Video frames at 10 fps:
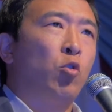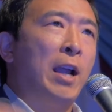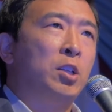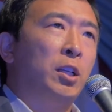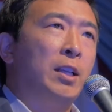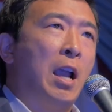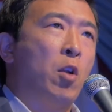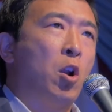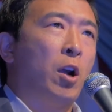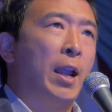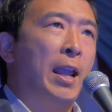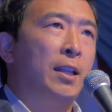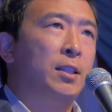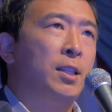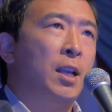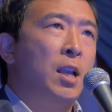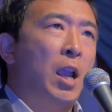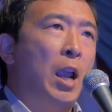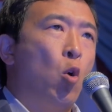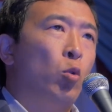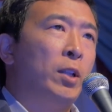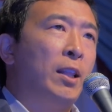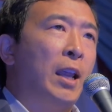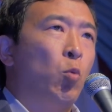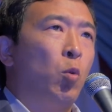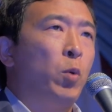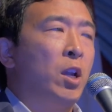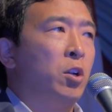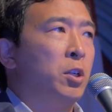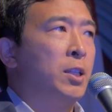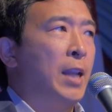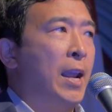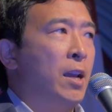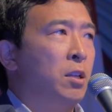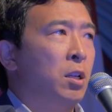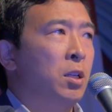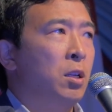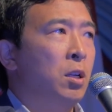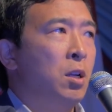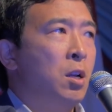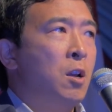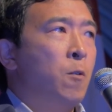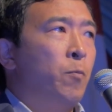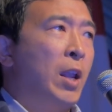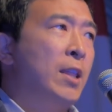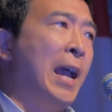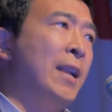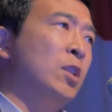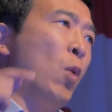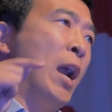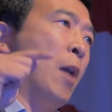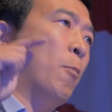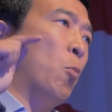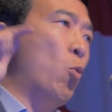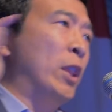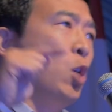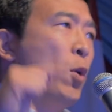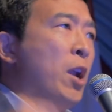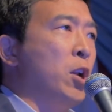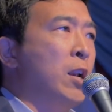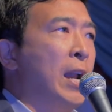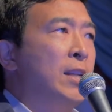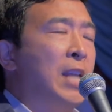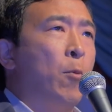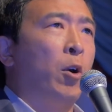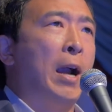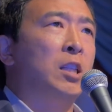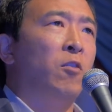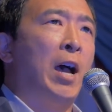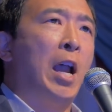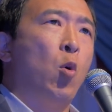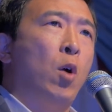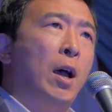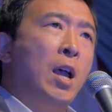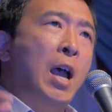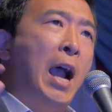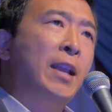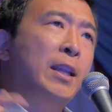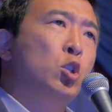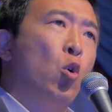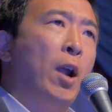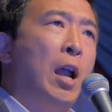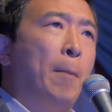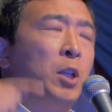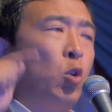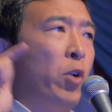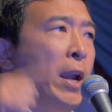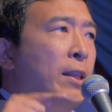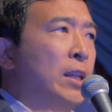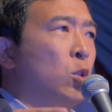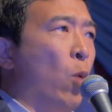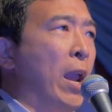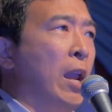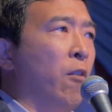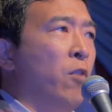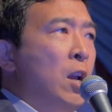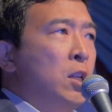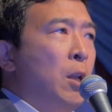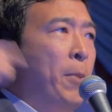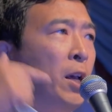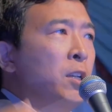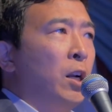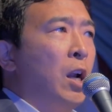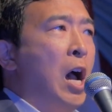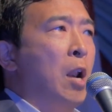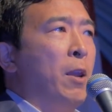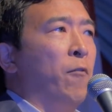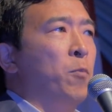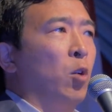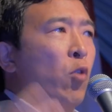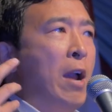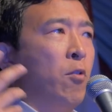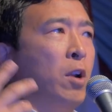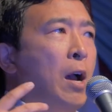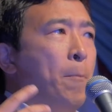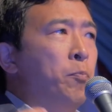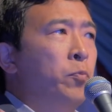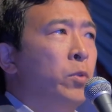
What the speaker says: crashing down on our heads, and only then will we understand. And that is why I'm with you here tonight, Democrats of Iowa. I need your help to create this wave, to build an economy from the ground up,